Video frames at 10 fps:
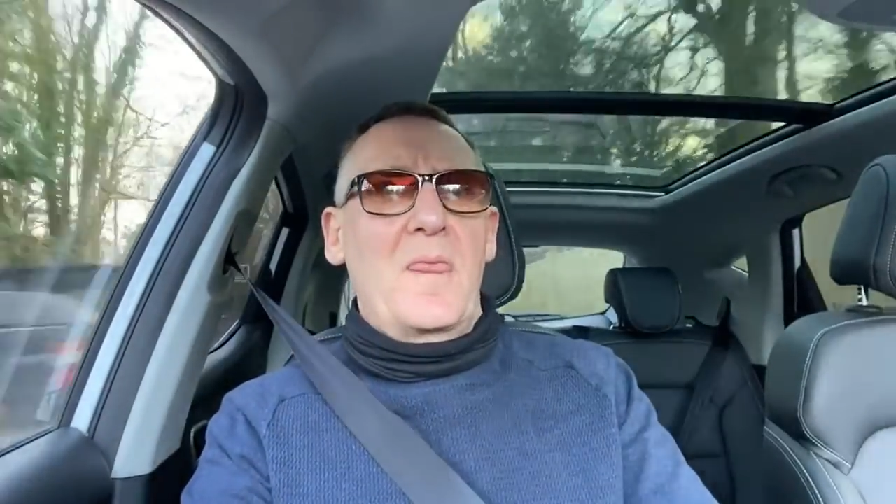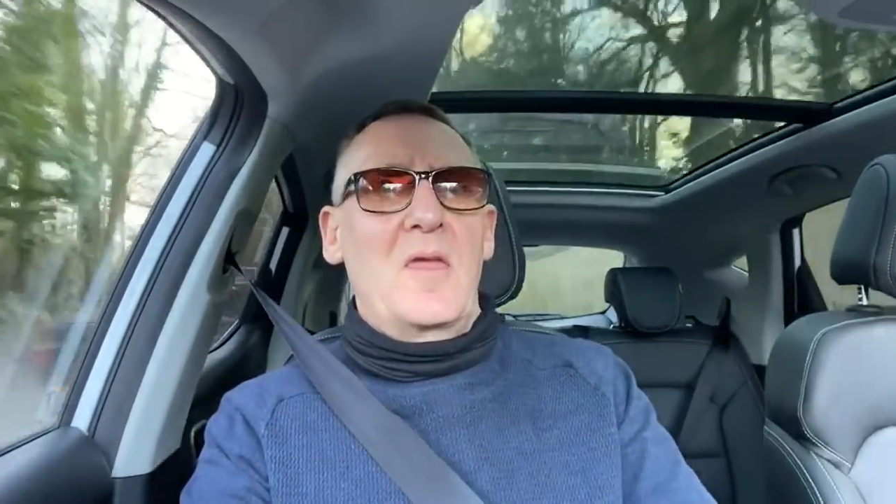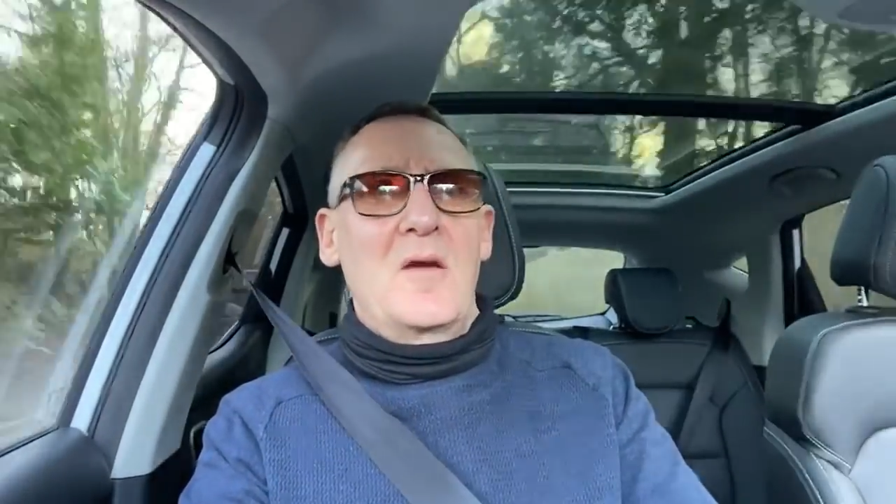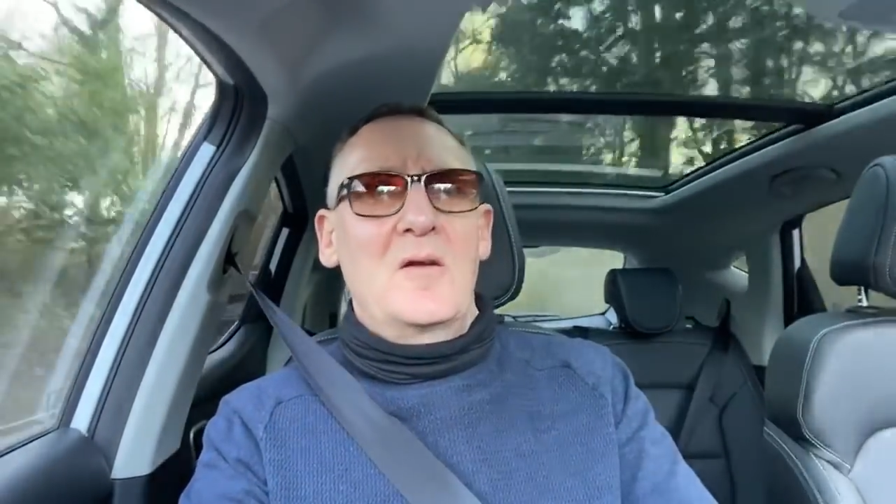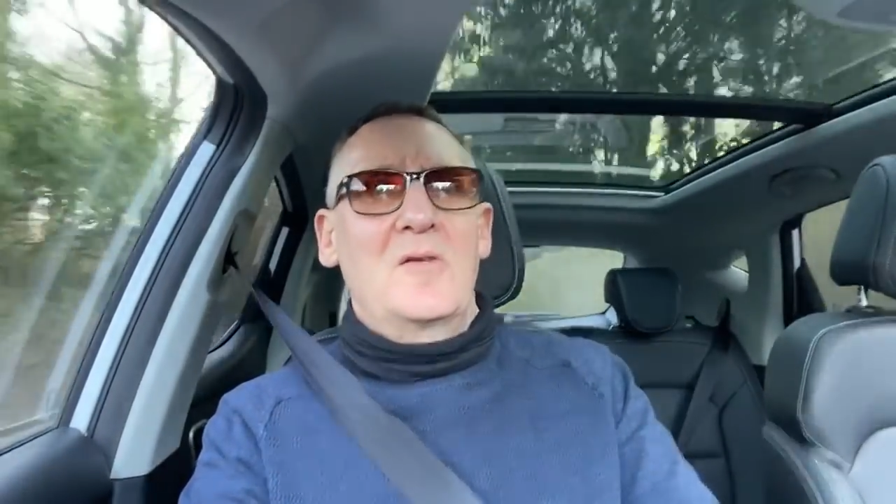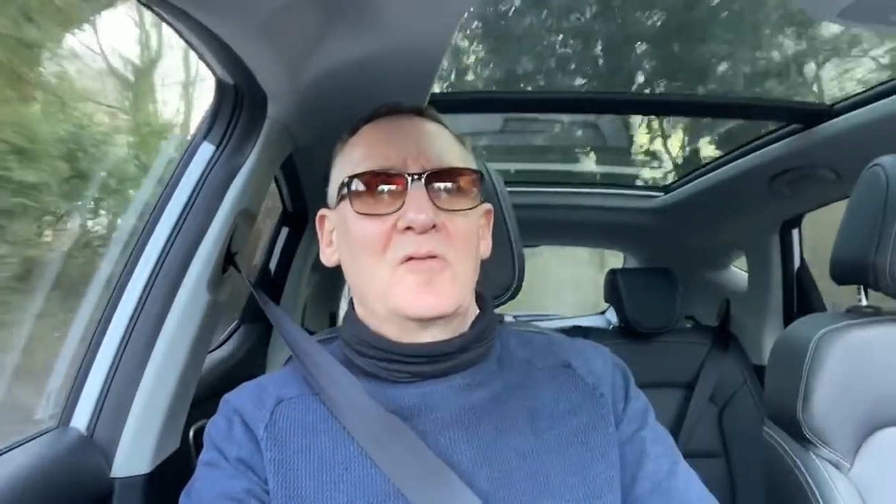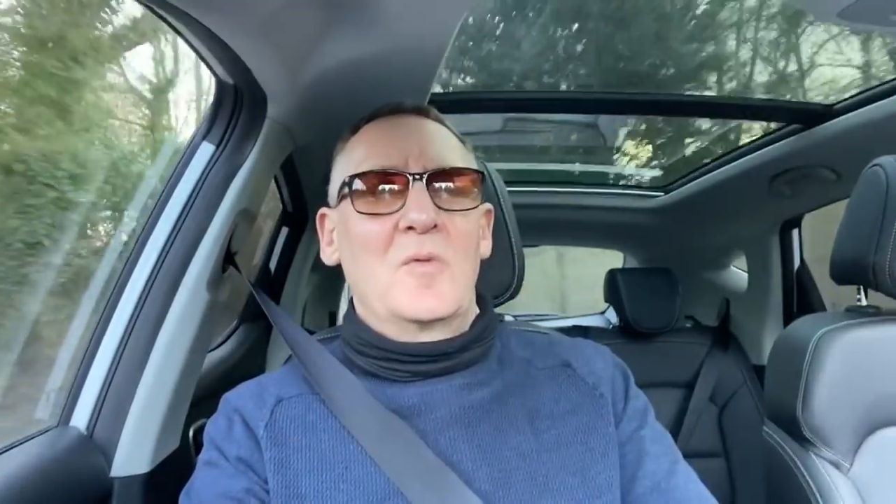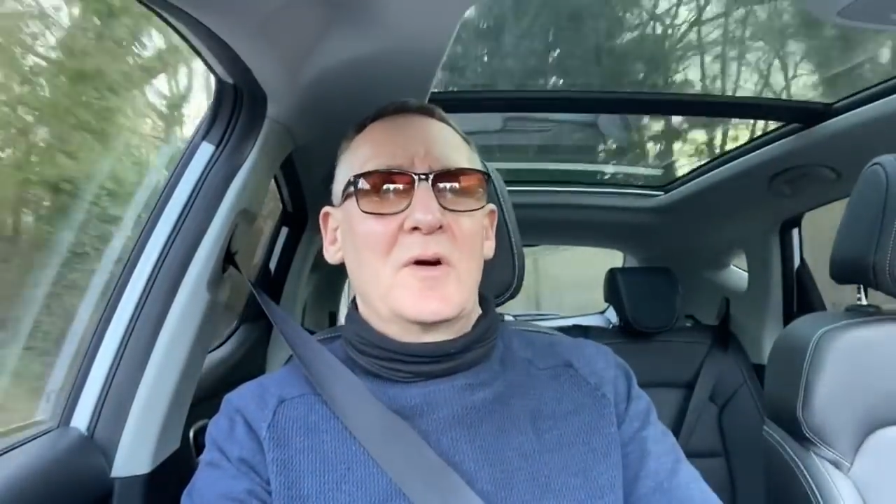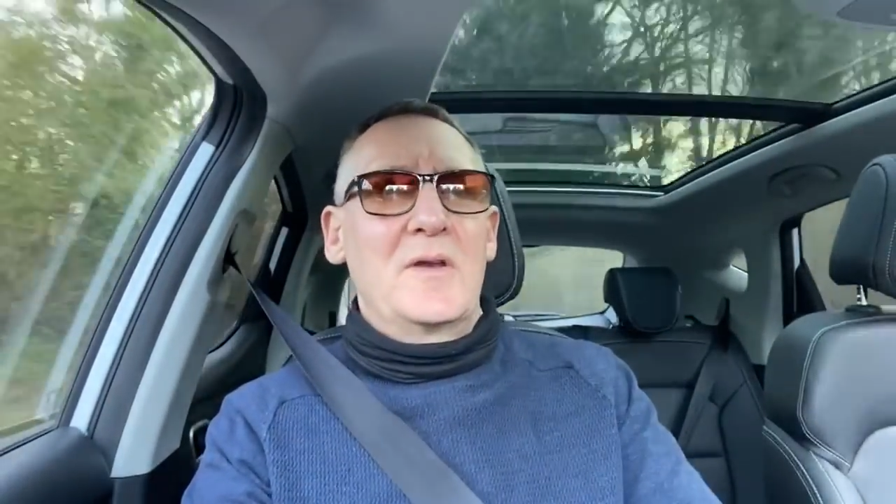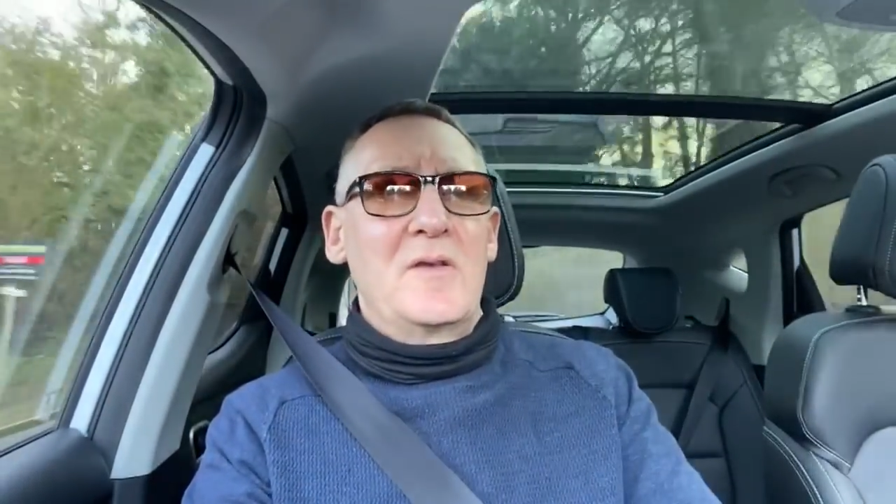KERS
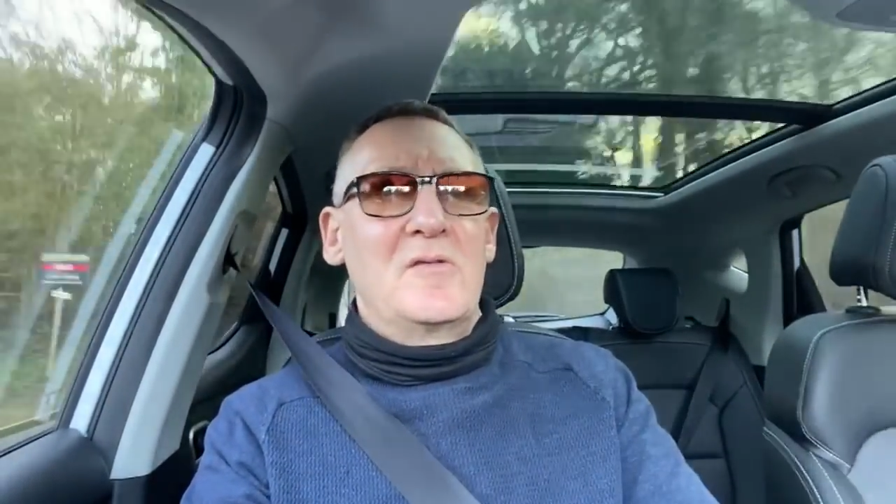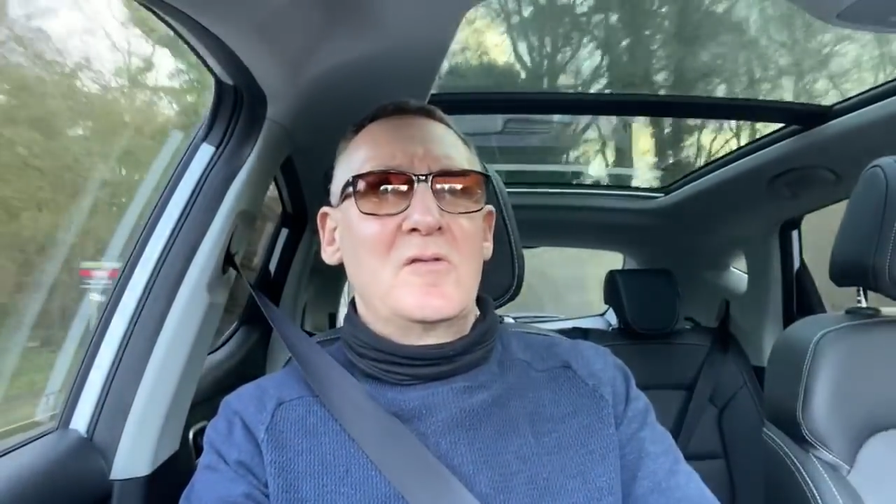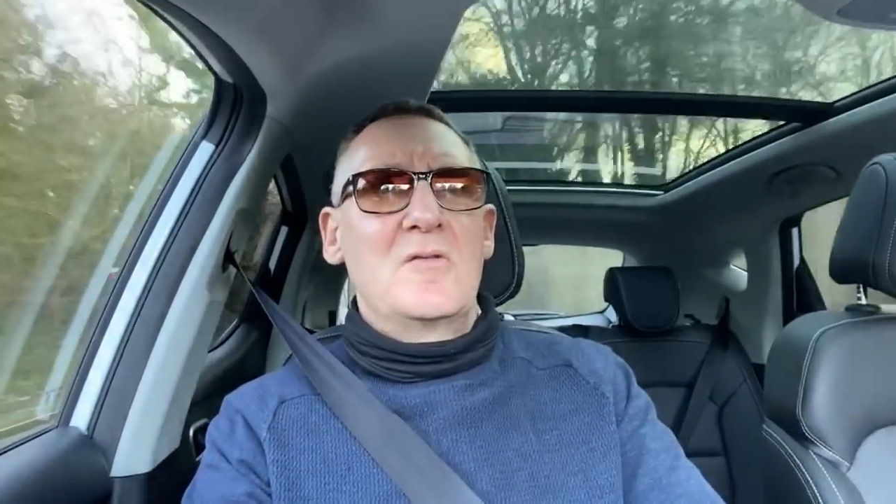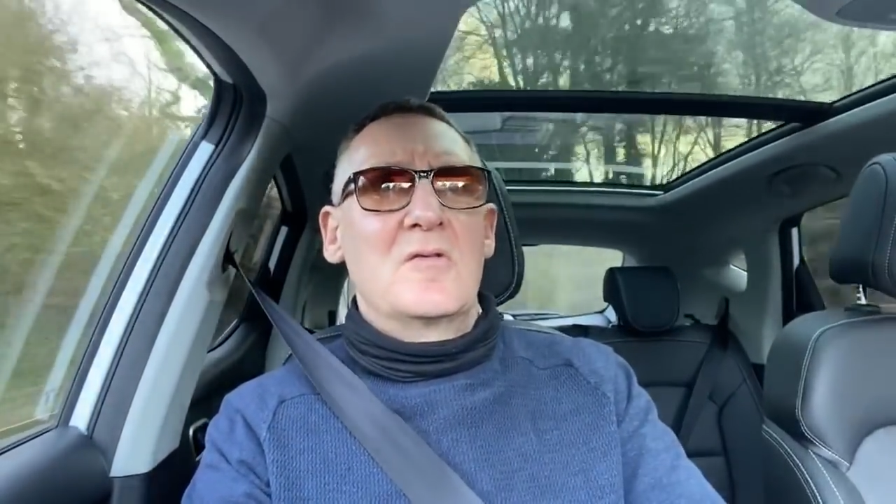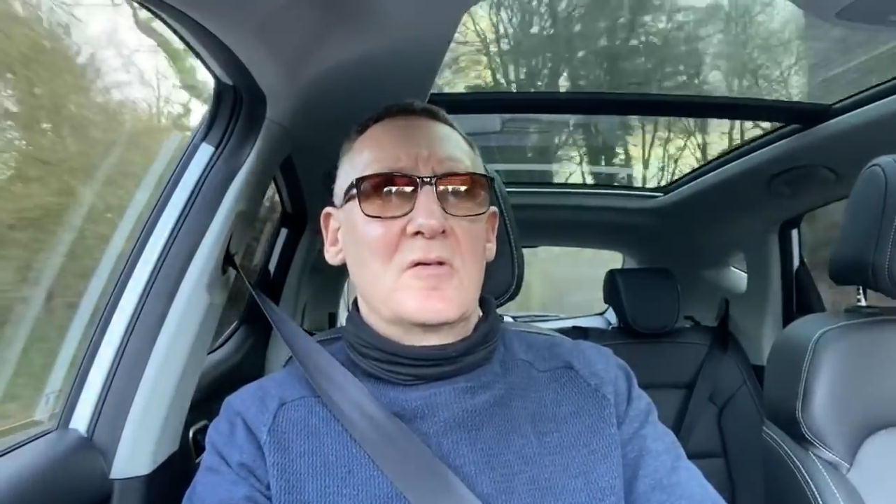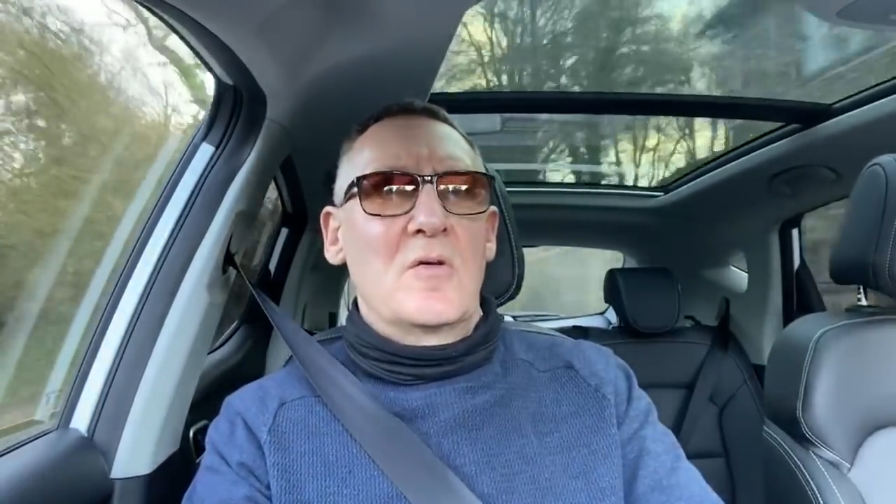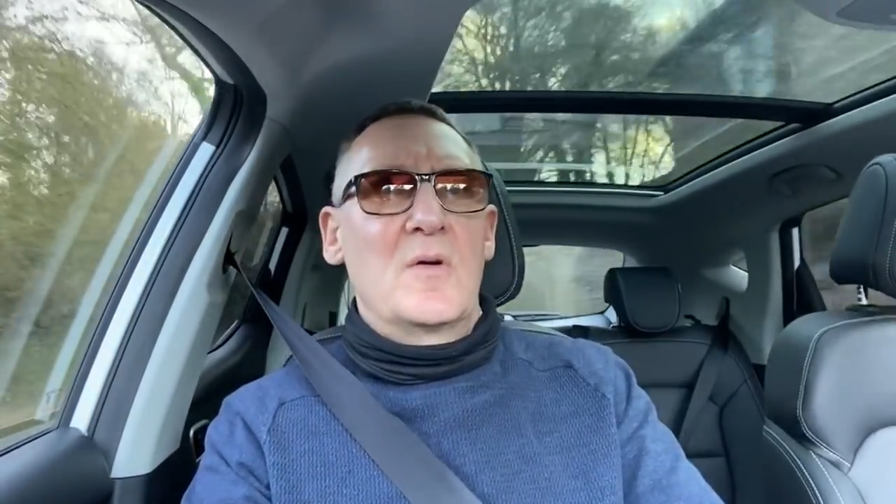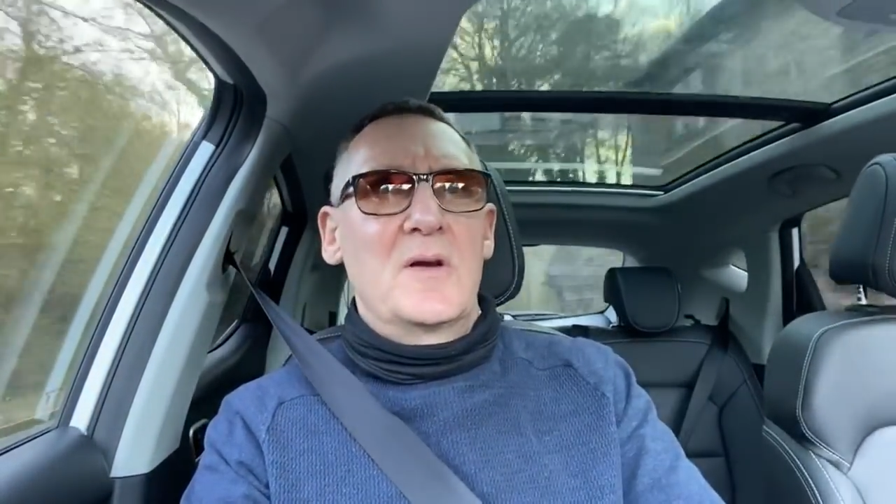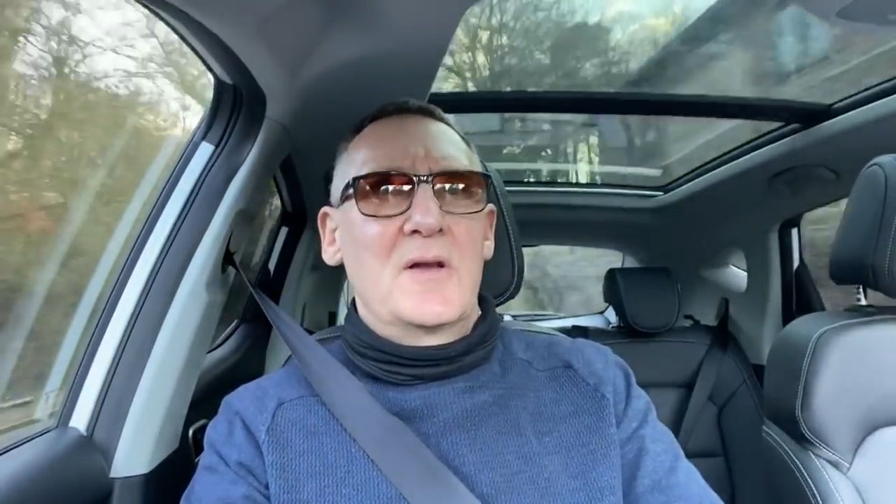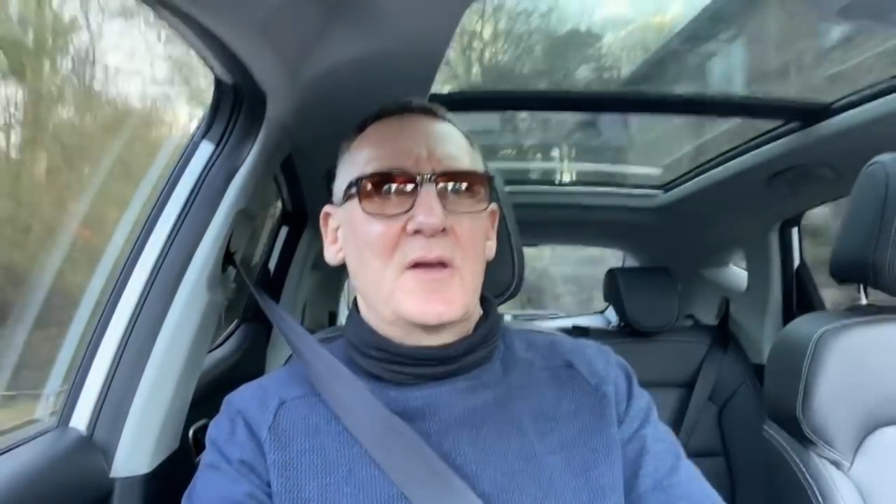1 is not
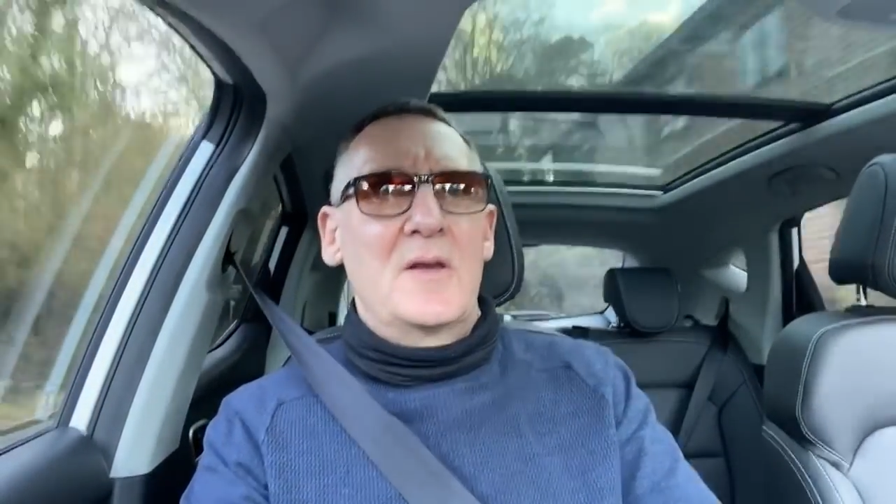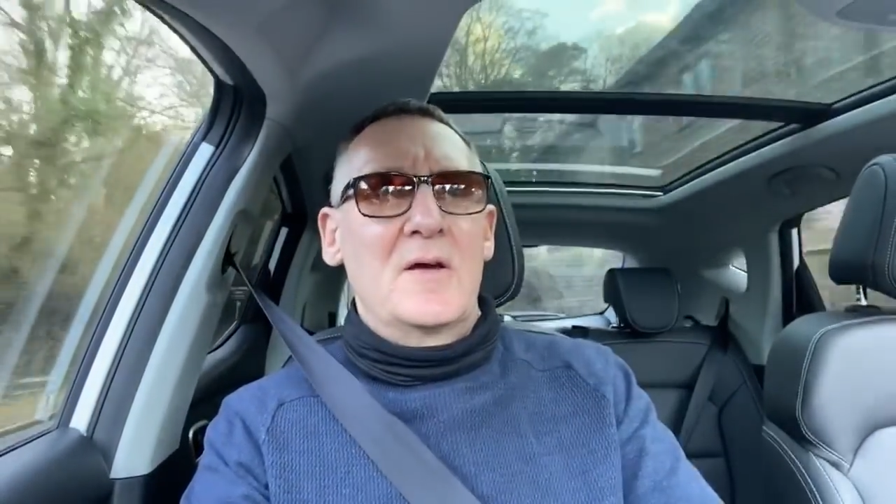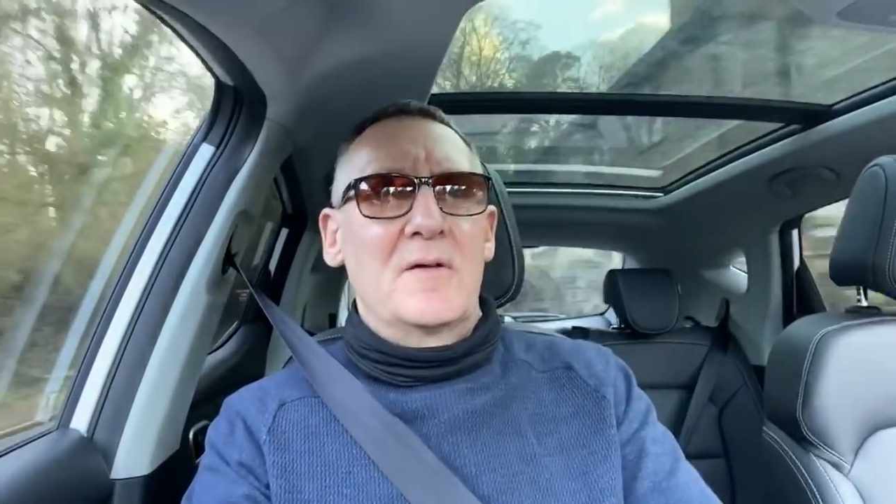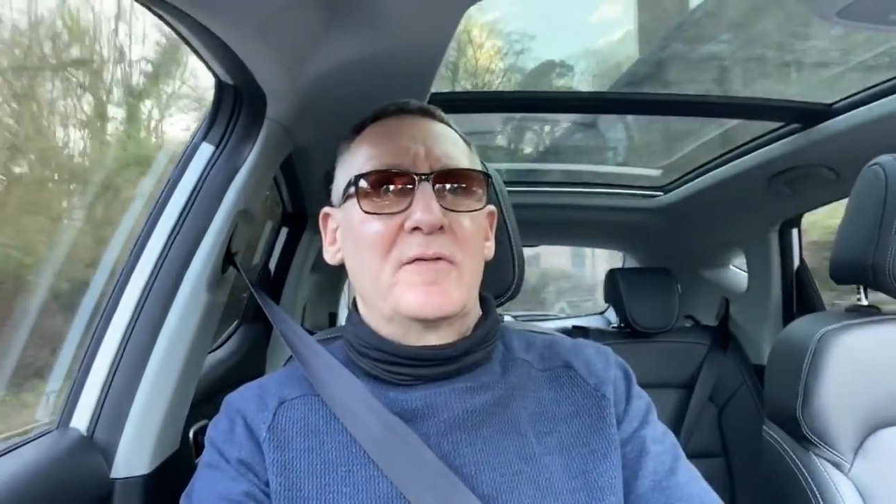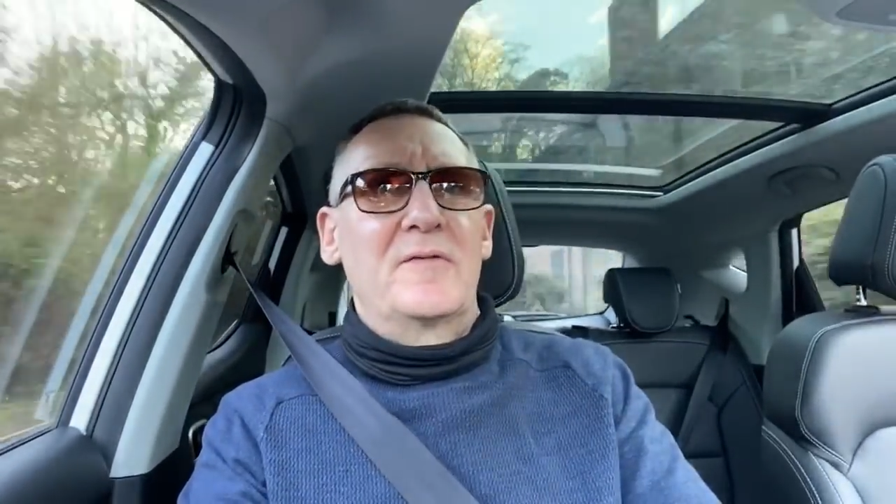quite enough.